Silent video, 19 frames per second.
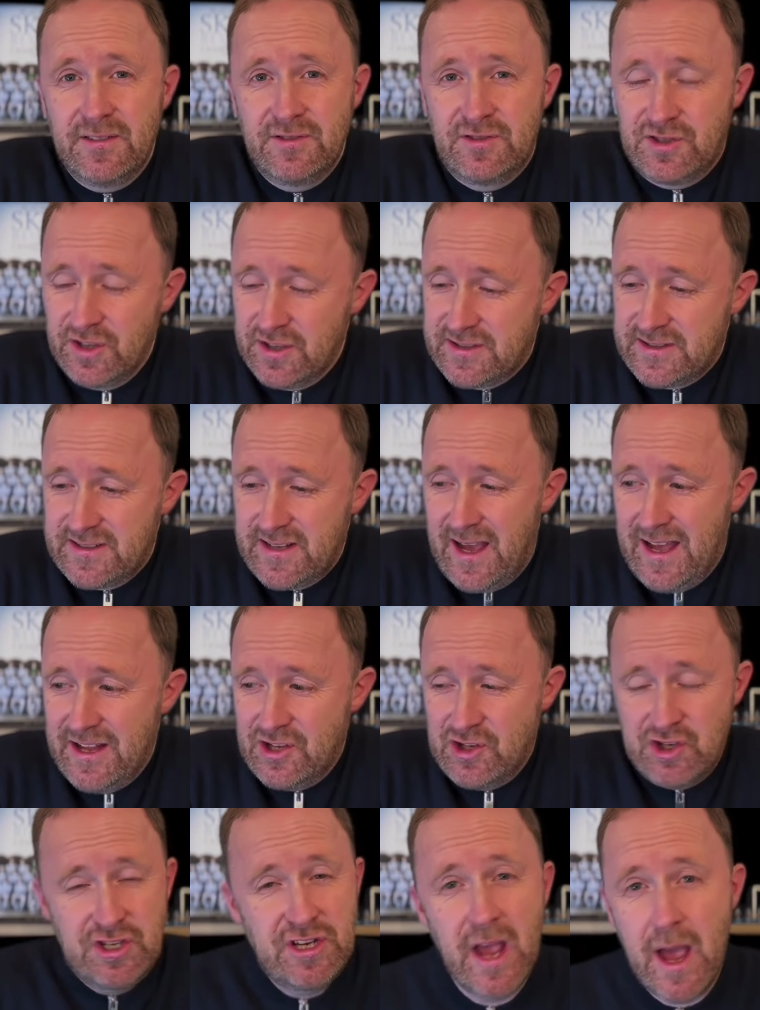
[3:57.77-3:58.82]
just a
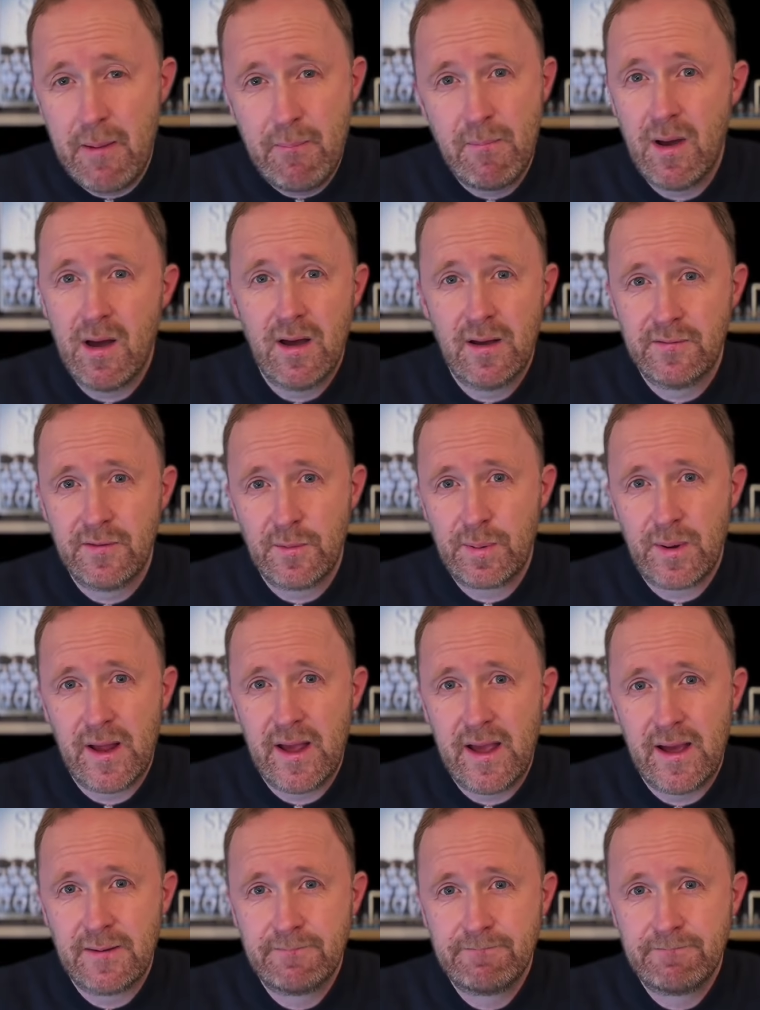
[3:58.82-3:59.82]
gem of a player.